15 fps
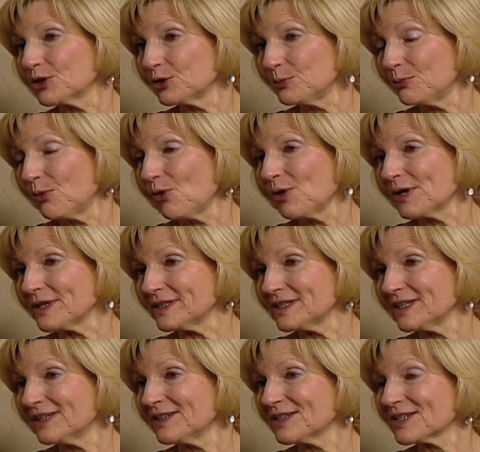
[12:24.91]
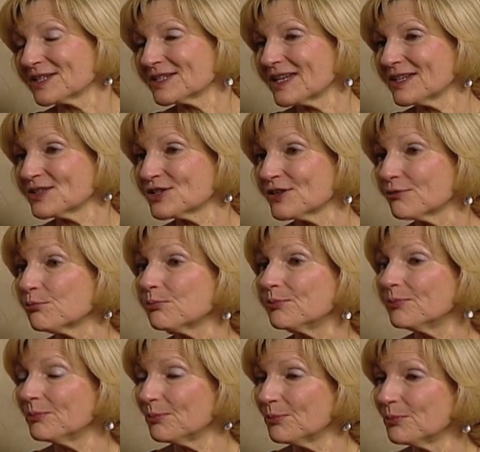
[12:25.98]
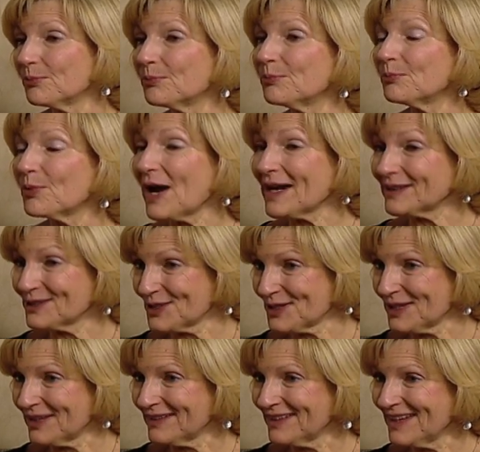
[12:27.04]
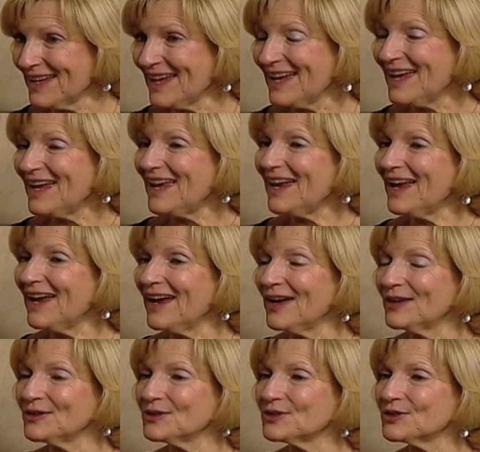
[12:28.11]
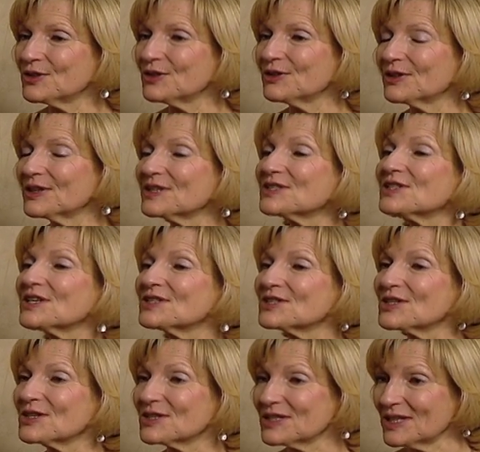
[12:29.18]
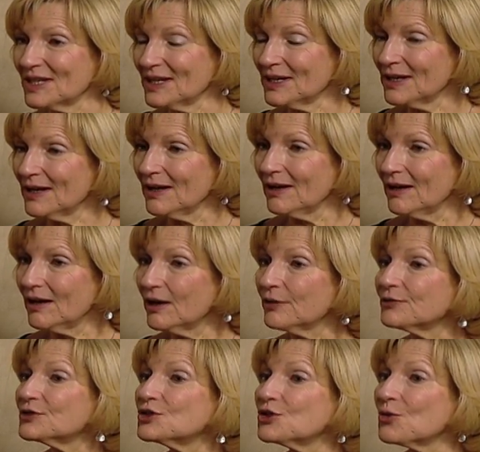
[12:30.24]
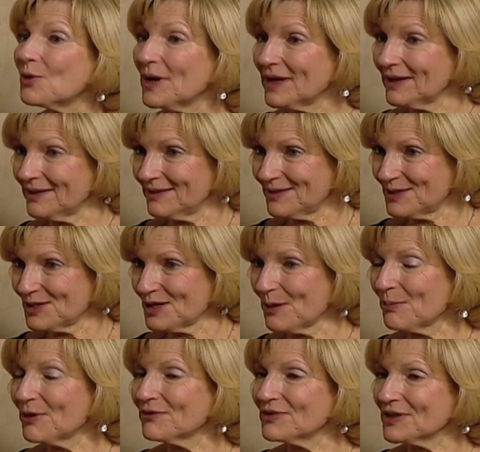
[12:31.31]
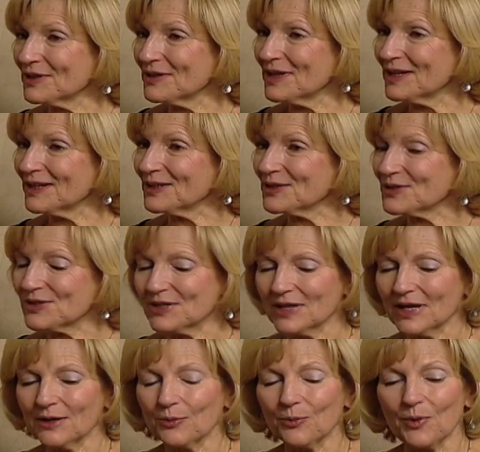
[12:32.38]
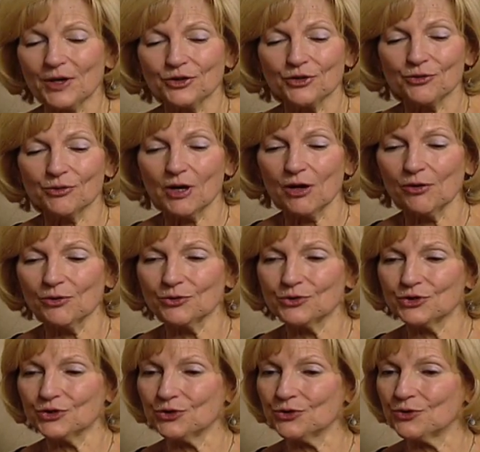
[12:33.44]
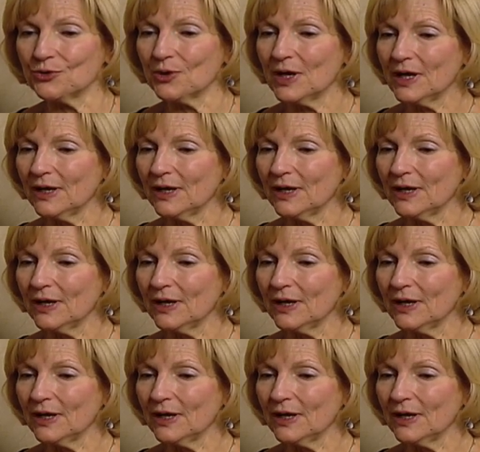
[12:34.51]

a good point in the sense of practicing mm-hmm. and consistency of doing some of the things mm-hmm. when you go to